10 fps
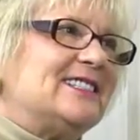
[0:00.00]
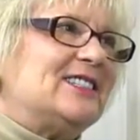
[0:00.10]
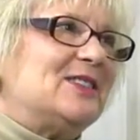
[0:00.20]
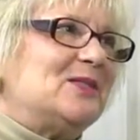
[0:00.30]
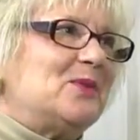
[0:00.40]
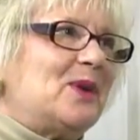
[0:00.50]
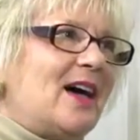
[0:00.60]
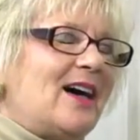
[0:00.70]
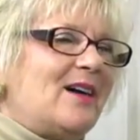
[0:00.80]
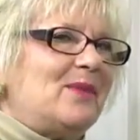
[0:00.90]
to the
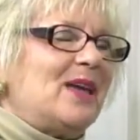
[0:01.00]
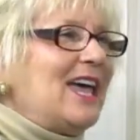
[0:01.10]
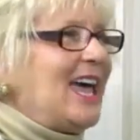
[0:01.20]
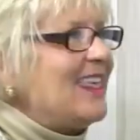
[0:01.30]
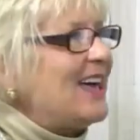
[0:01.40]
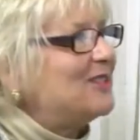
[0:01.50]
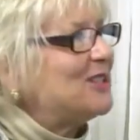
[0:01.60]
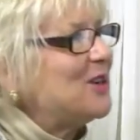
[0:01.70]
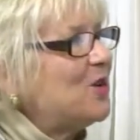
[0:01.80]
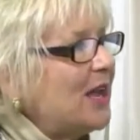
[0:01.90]
rep hey that
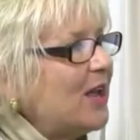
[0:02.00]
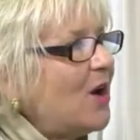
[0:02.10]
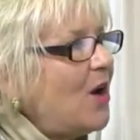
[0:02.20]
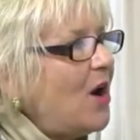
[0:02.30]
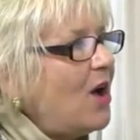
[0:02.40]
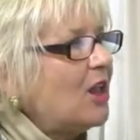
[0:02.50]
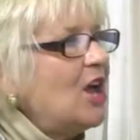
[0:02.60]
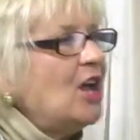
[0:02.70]
was a great call you,